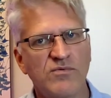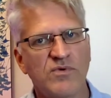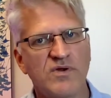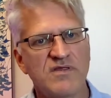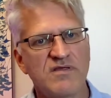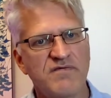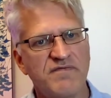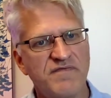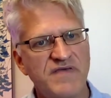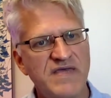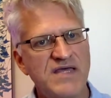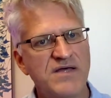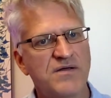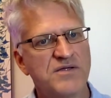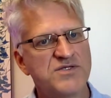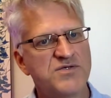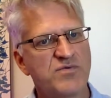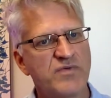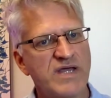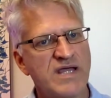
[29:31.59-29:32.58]
were the
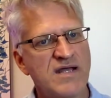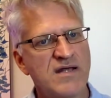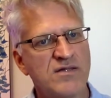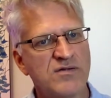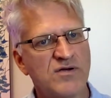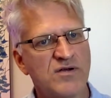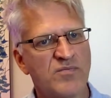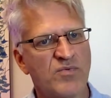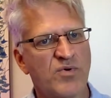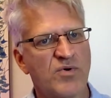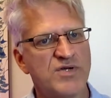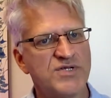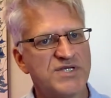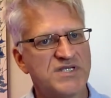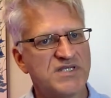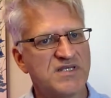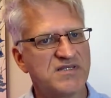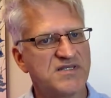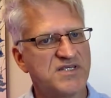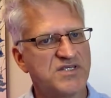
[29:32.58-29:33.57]
fields real or more
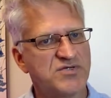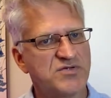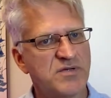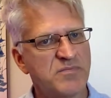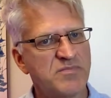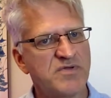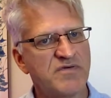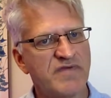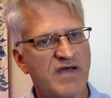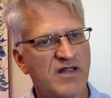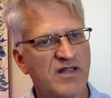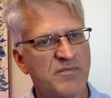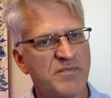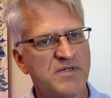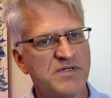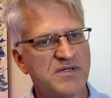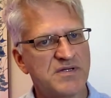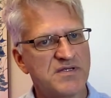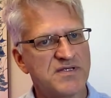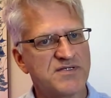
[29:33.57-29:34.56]
just a descriptive
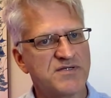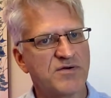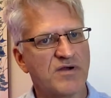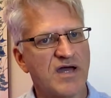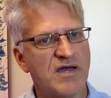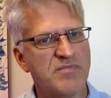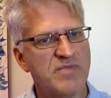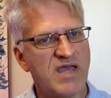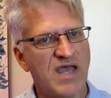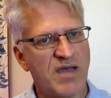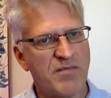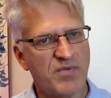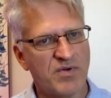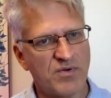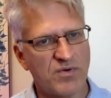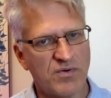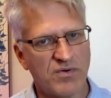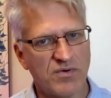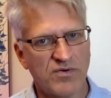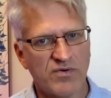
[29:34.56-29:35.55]
element to describe
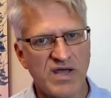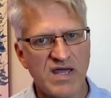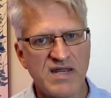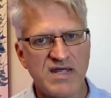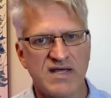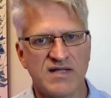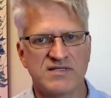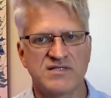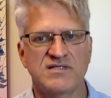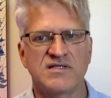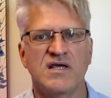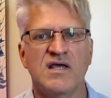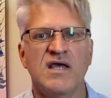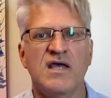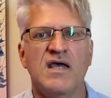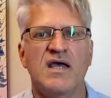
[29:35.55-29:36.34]
chemical gradients.